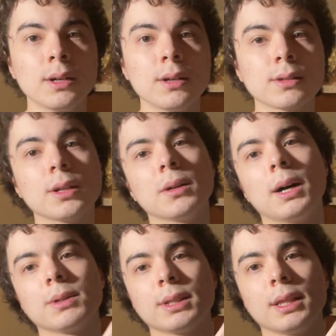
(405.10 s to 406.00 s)
So
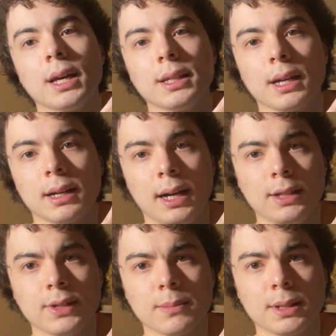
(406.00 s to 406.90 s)
I would say that, yeah,
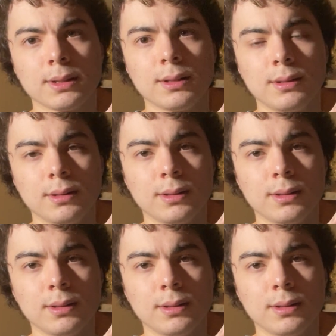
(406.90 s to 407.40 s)
highly recommended,